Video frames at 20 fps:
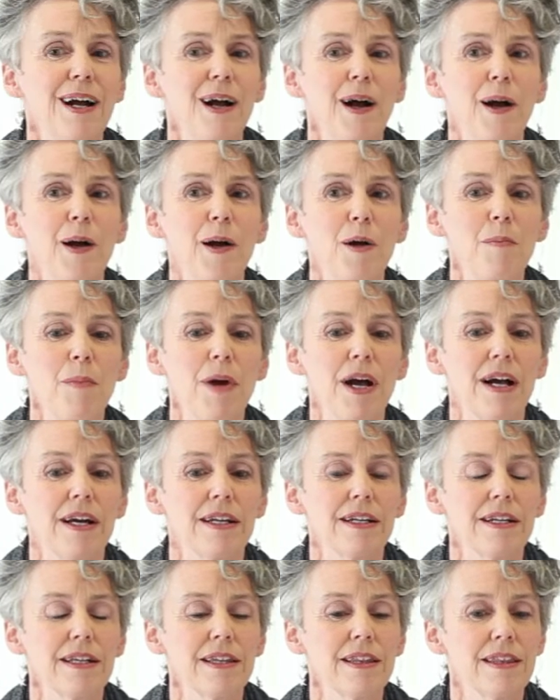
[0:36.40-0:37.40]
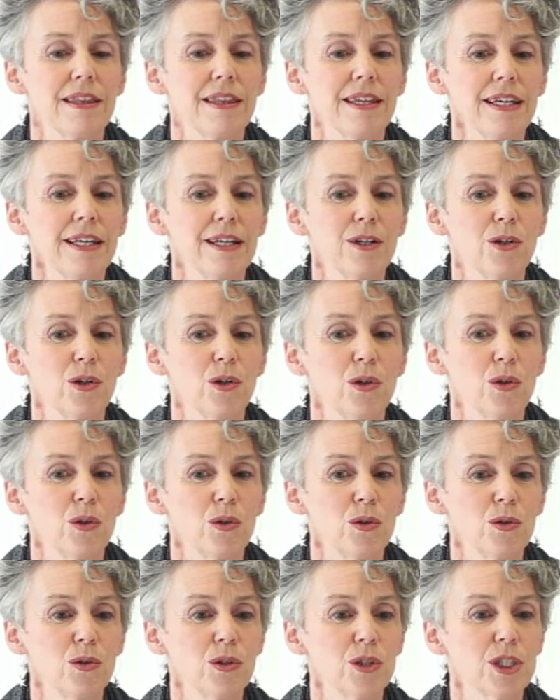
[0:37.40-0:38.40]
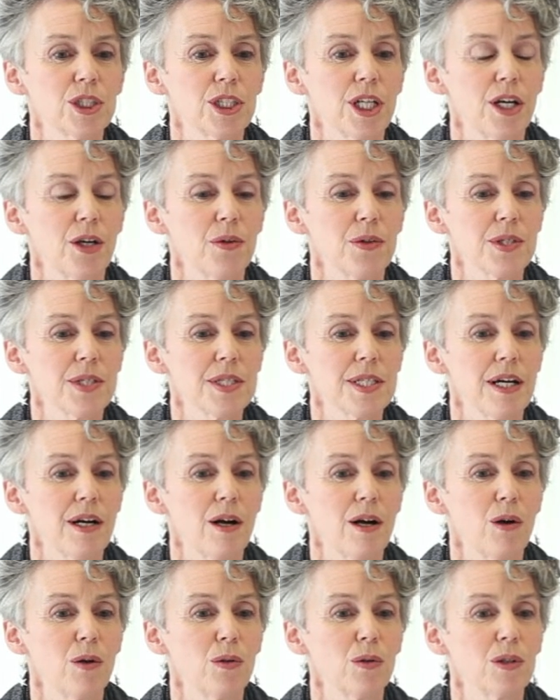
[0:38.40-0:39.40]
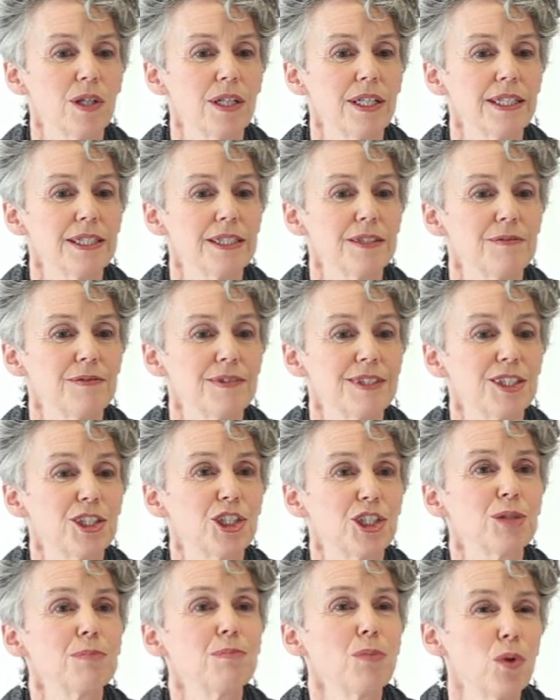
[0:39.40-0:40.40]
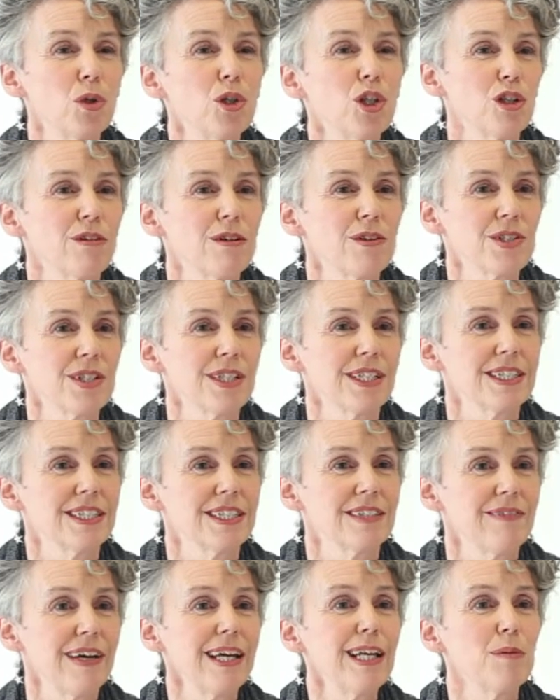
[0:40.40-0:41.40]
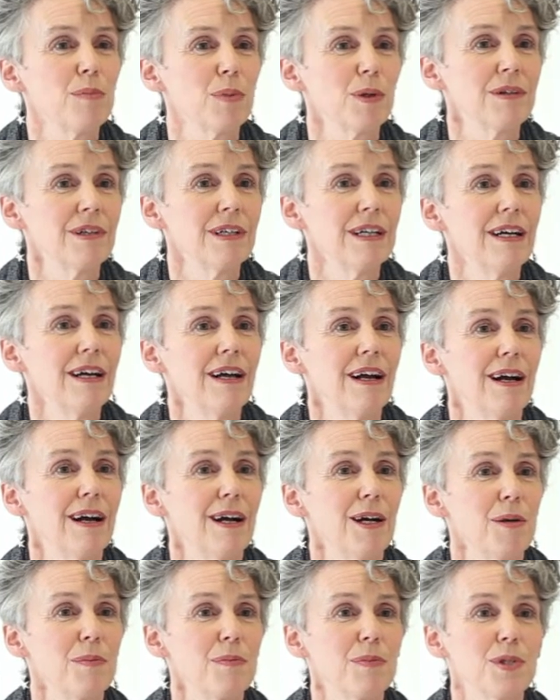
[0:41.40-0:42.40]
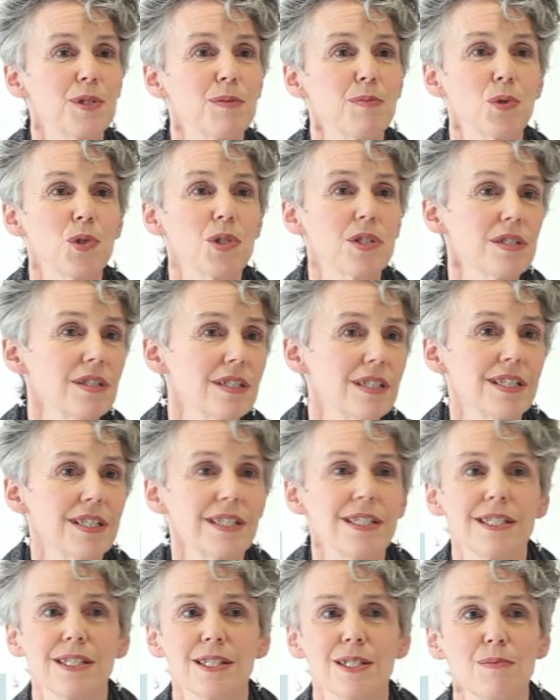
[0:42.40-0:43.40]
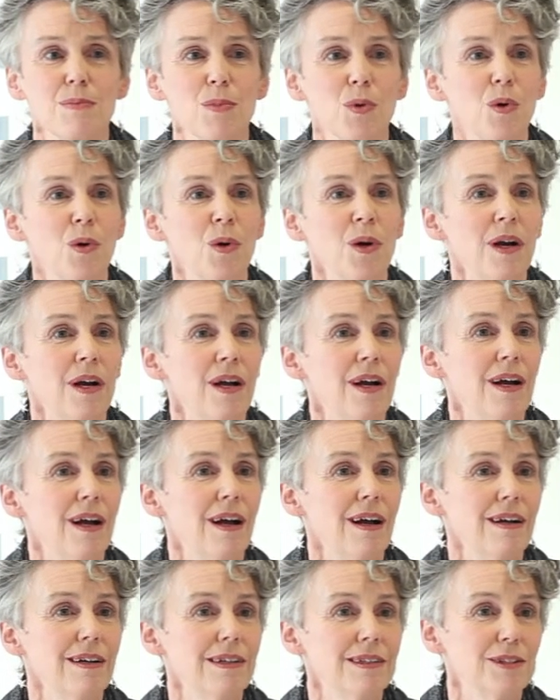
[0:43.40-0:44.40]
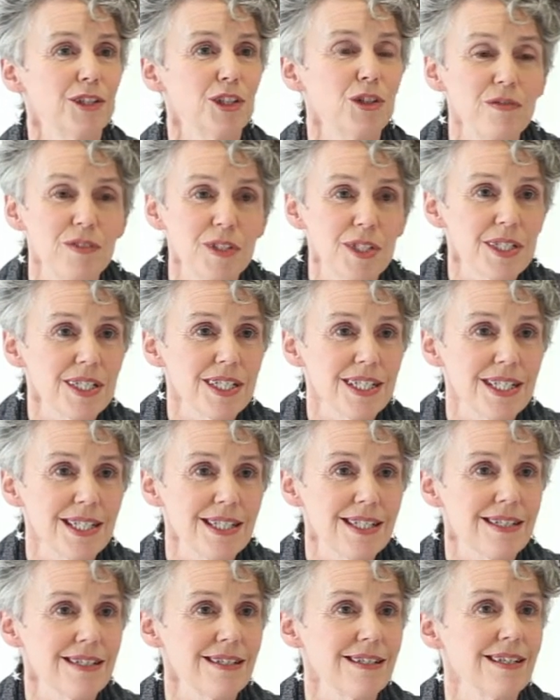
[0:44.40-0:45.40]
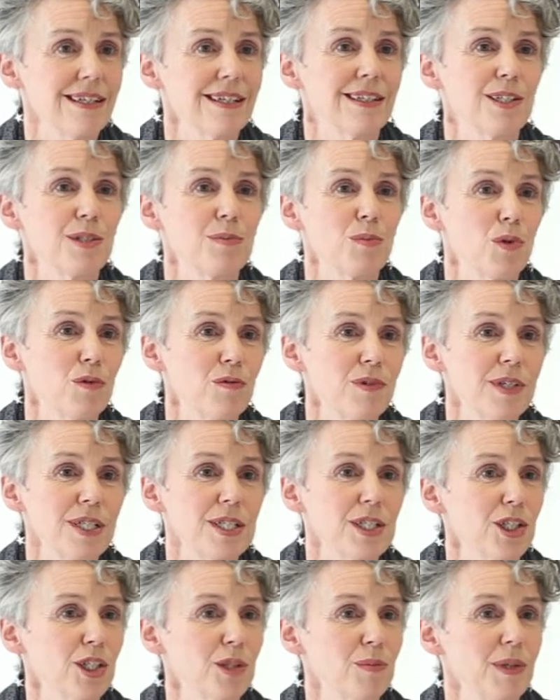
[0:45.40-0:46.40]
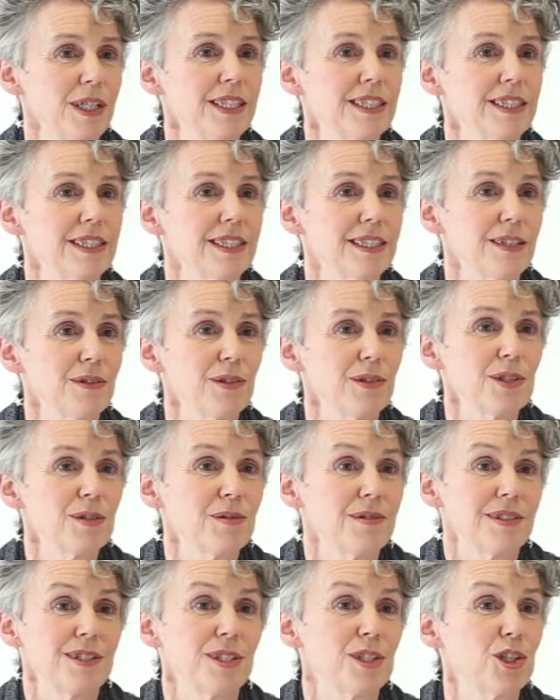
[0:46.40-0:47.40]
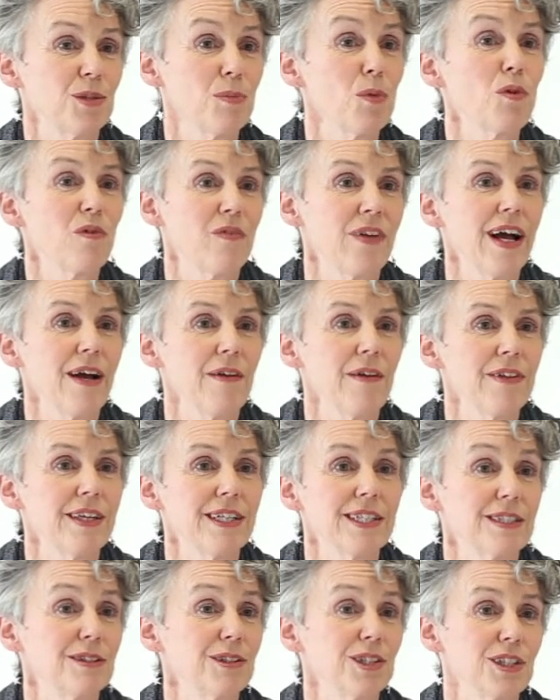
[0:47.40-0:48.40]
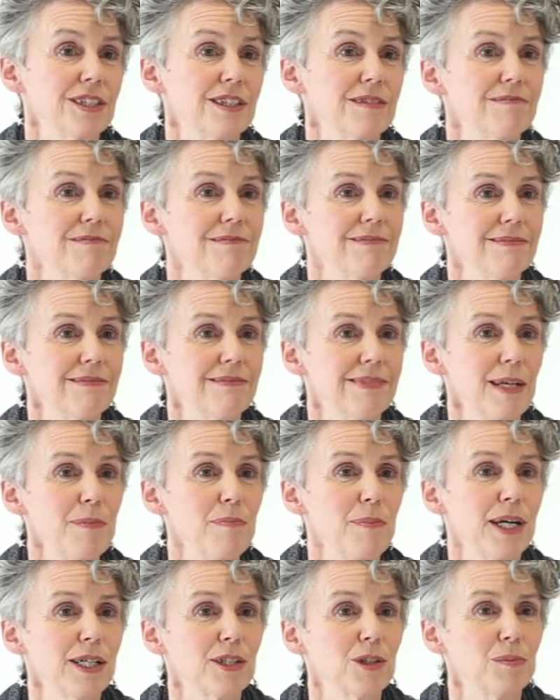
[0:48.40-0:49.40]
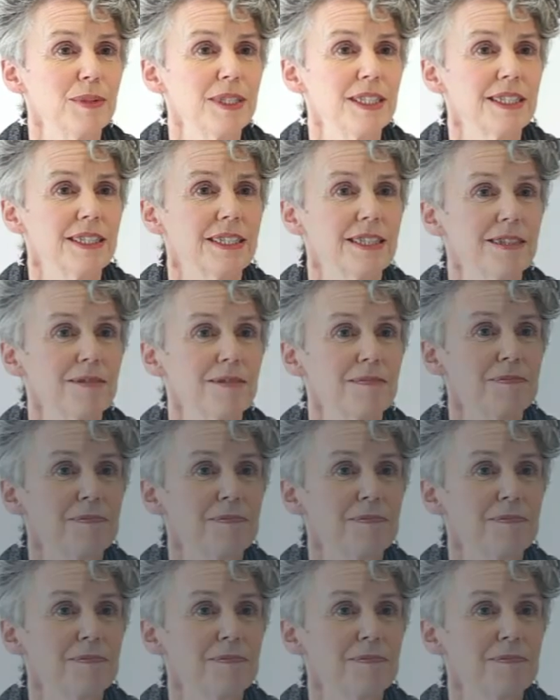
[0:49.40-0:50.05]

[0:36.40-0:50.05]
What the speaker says: And I think also there's that whole kind of, there's just more neuroscience available. There's more studies, there's more universities studying it, there's more research places. So there's just more of it out there, so it's going to impact on business.